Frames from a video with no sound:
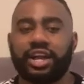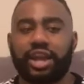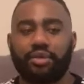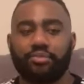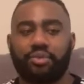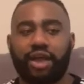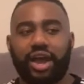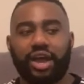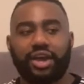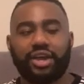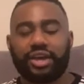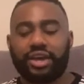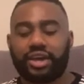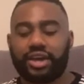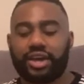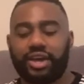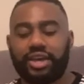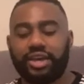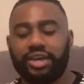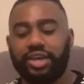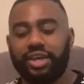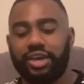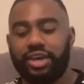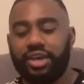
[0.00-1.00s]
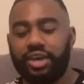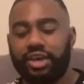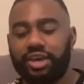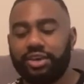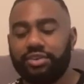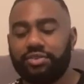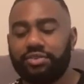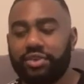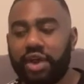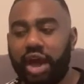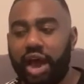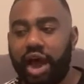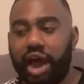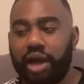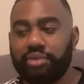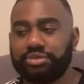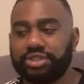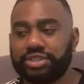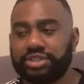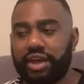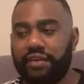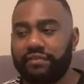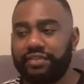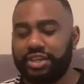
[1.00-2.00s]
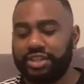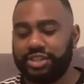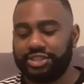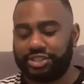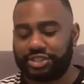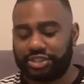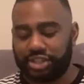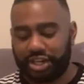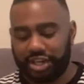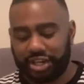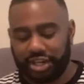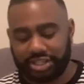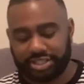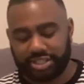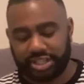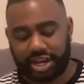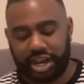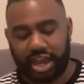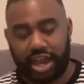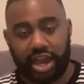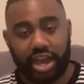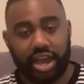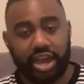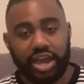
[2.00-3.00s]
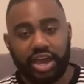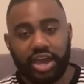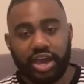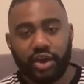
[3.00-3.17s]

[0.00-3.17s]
I'm like, girl, yeah, you know, I'm just over here chilling, this and that.